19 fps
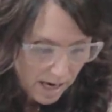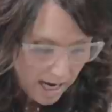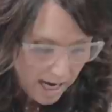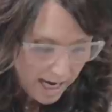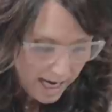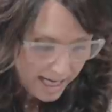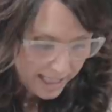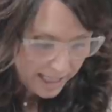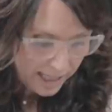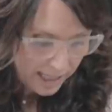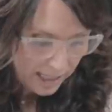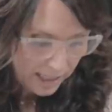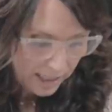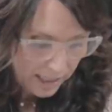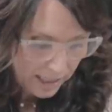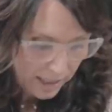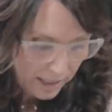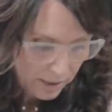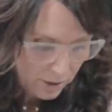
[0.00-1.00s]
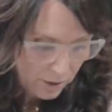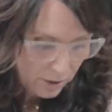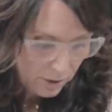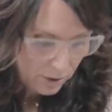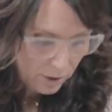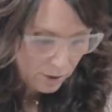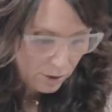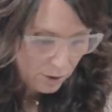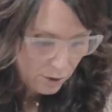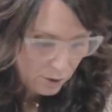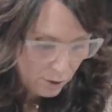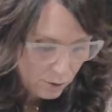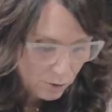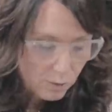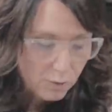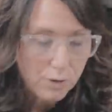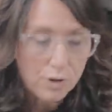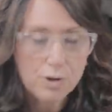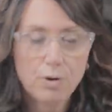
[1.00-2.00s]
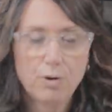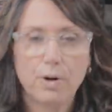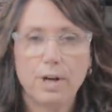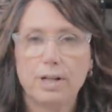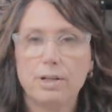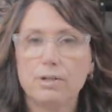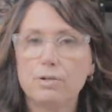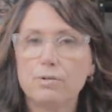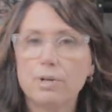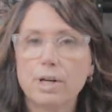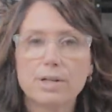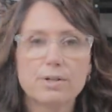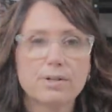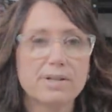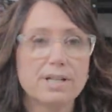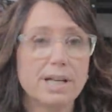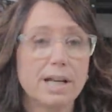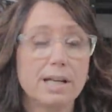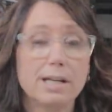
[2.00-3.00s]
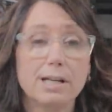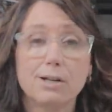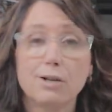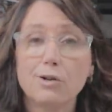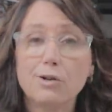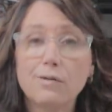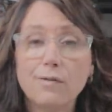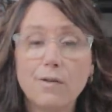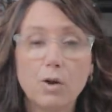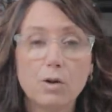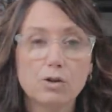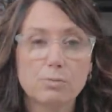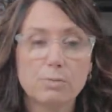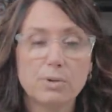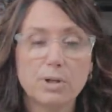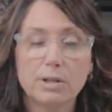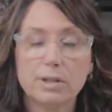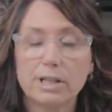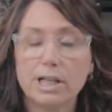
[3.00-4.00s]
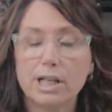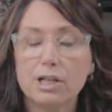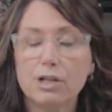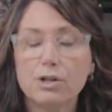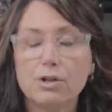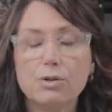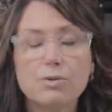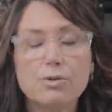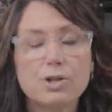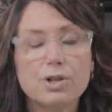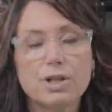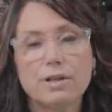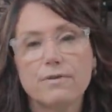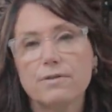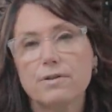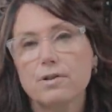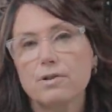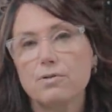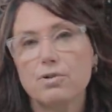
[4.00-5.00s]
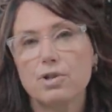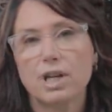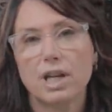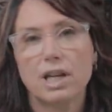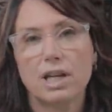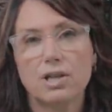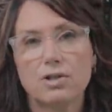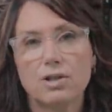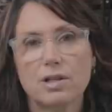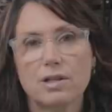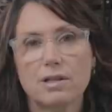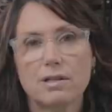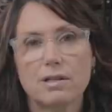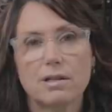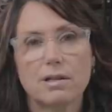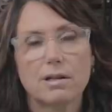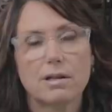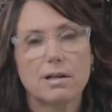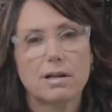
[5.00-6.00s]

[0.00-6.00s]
I think that new joy, new understanding, new vulnerability, new shifts, new changes